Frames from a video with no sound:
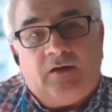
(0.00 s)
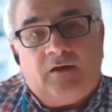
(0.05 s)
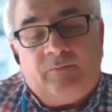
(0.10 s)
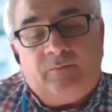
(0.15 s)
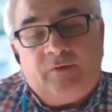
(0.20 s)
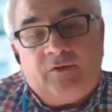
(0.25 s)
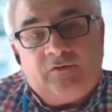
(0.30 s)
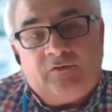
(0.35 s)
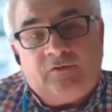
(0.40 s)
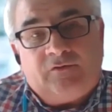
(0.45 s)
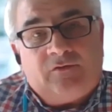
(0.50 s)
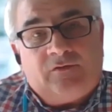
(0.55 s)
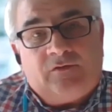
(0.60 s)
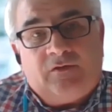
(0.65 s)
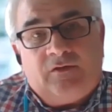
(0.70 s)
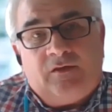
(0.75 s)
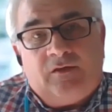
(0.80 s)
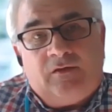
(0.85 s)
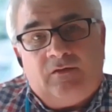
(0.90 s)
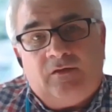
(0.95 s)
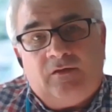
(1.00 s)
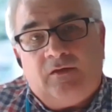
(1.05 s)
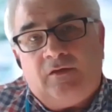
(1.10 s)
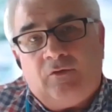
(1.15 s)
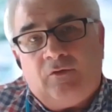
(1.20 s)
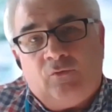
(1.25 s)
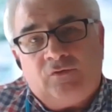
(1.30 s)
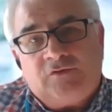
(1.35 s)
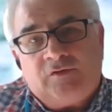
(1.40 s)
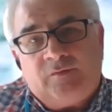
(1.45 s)
because the
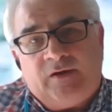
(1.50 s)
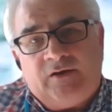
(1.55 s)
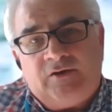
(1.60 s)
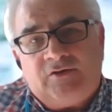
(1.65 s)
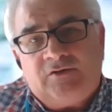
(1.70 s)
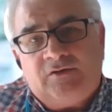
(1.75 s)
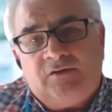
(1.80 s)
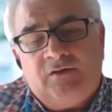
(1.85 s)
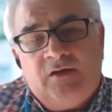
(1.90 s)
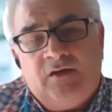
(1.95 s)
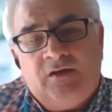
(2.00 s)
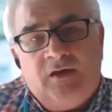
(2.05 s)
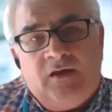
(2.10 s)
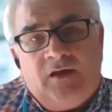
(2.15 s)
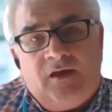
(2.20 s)
automation